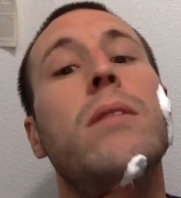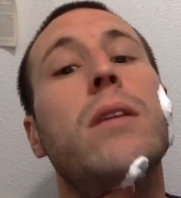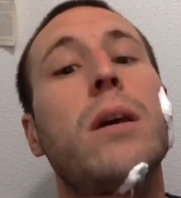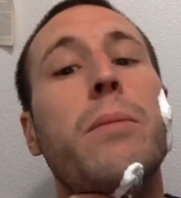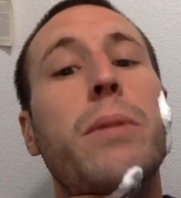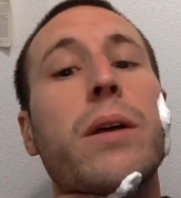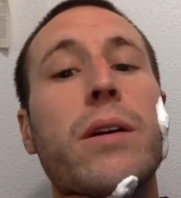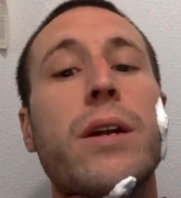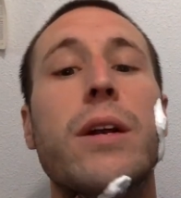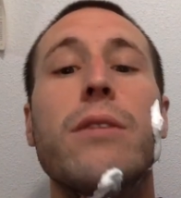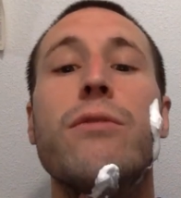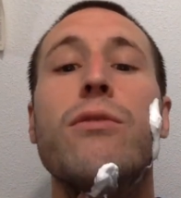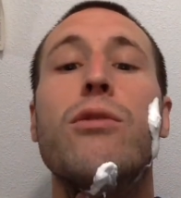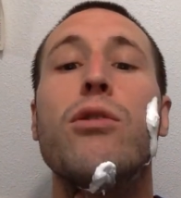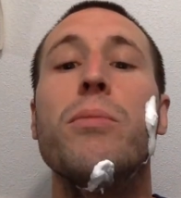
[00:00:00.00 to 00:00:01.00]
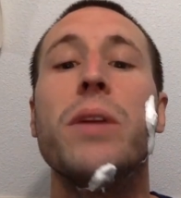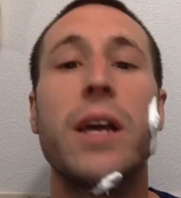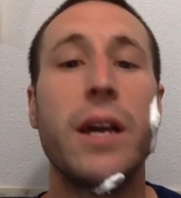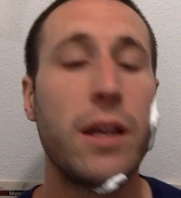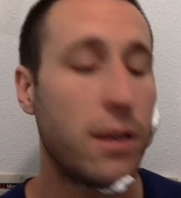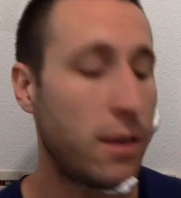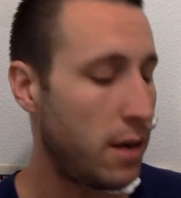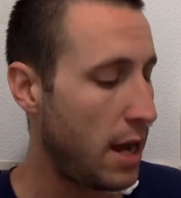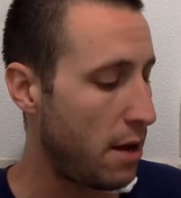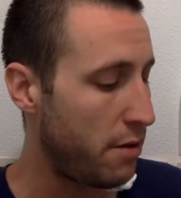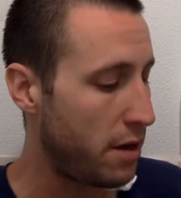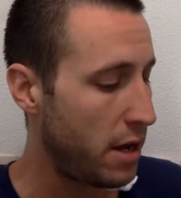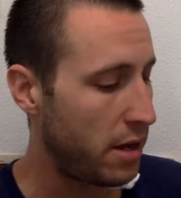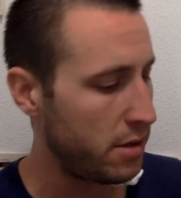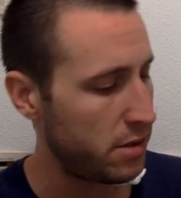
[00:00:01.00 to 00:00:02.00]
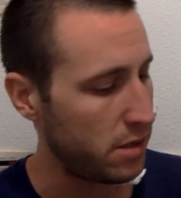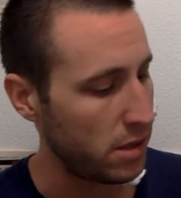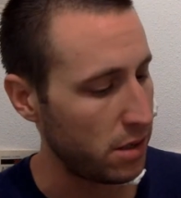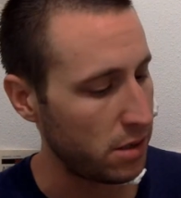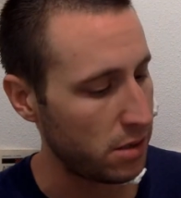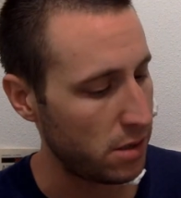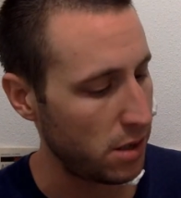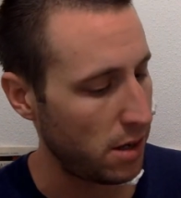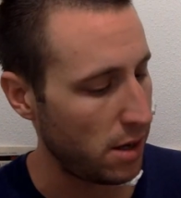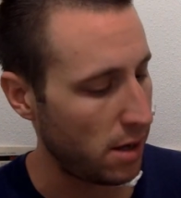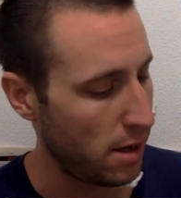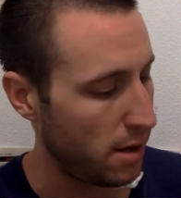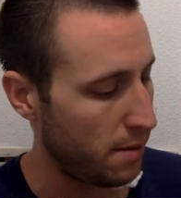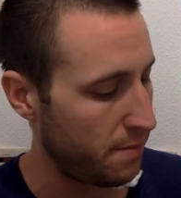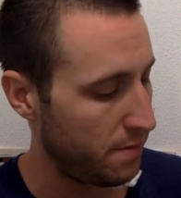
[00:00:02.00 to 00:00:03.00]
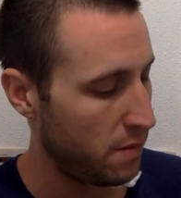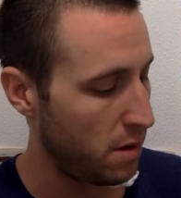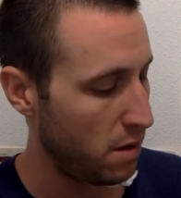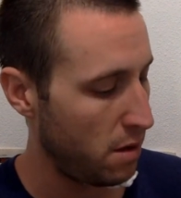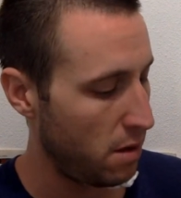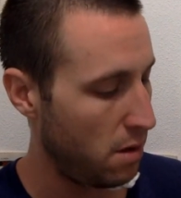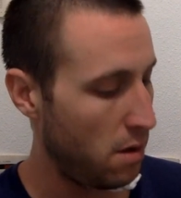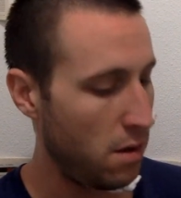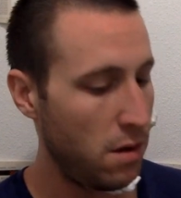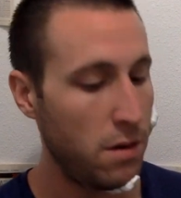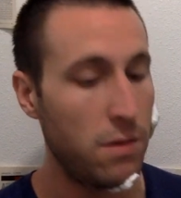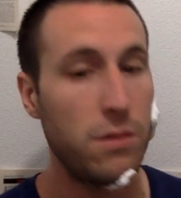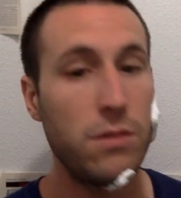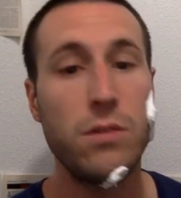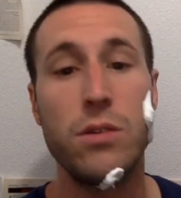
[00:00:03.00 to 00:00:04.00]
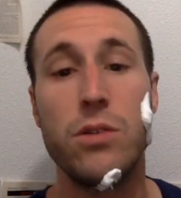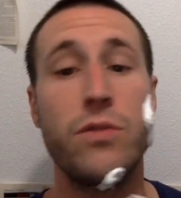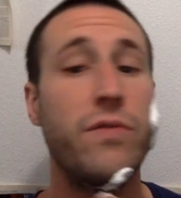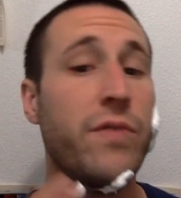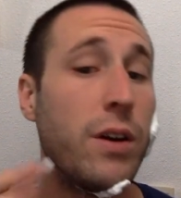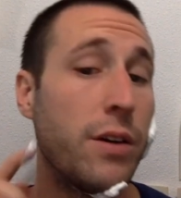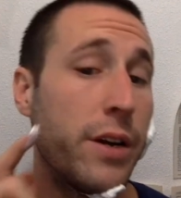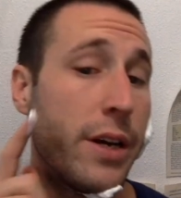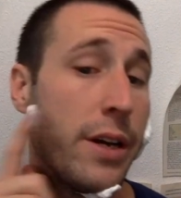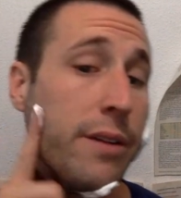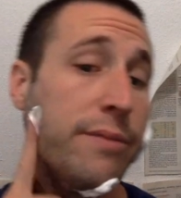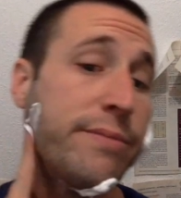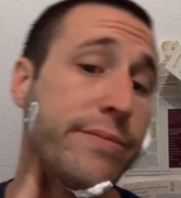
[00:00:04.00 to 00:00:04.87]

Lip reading: ability to formulate nowadays is just very,